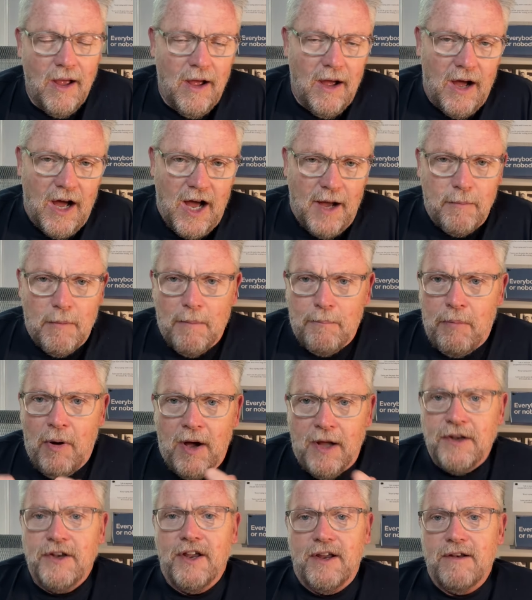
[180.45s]
I'm a
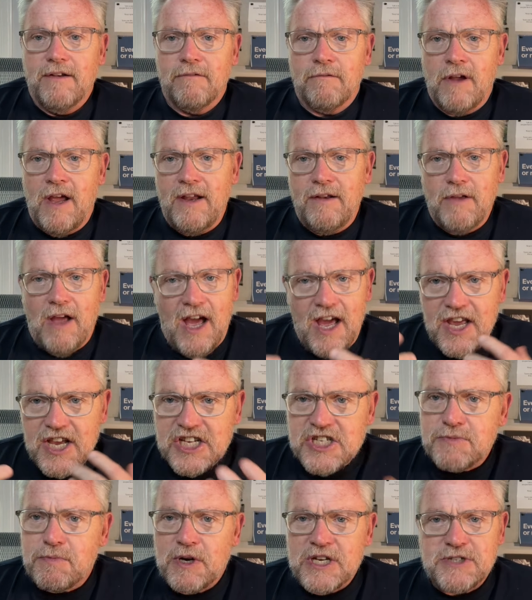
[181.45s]
pundit, right? I
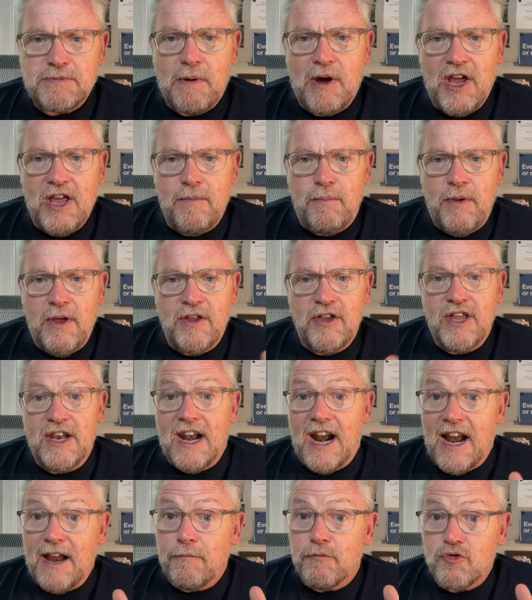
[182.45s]
express my opinion
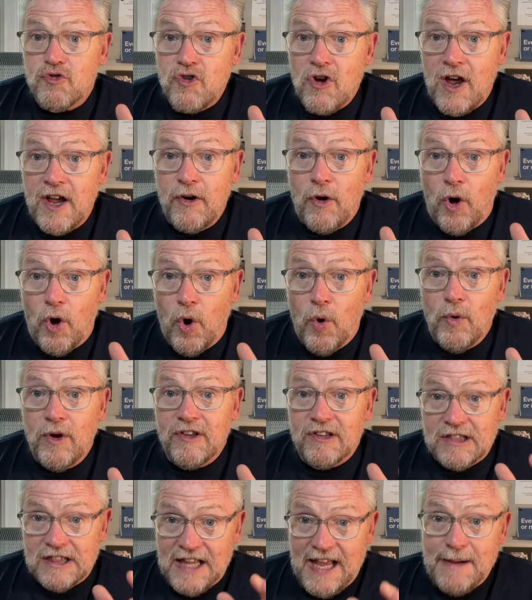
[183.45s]
and I try to
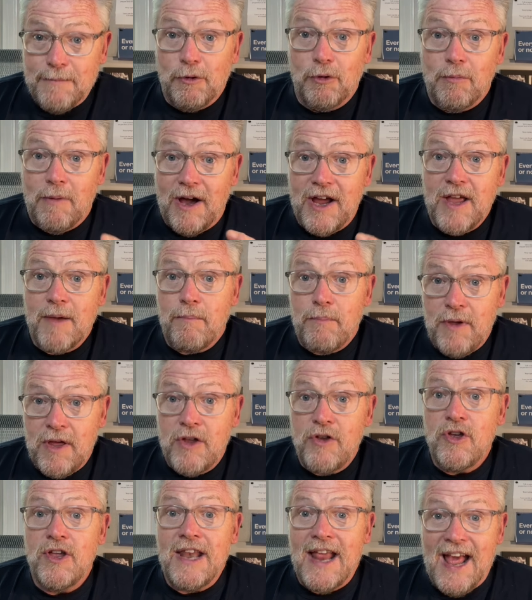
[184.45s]
always label my
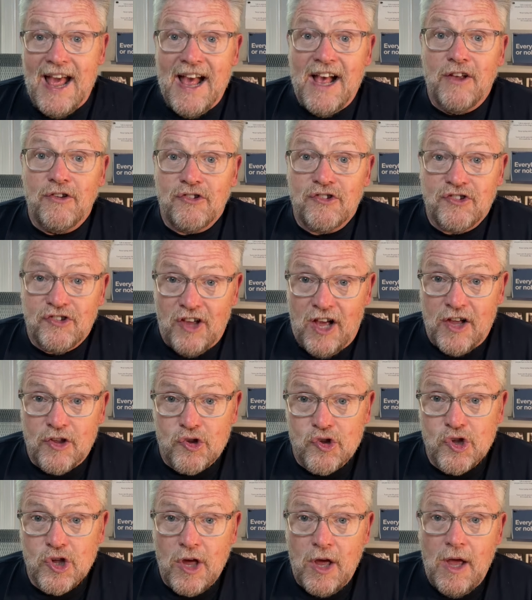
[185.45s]
opinion as
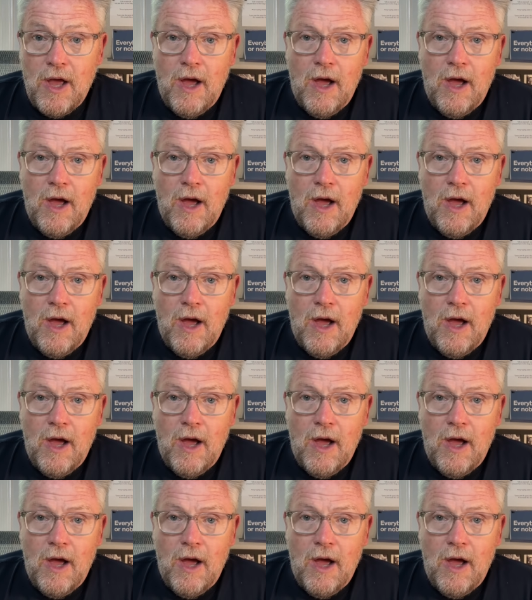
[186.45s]
such.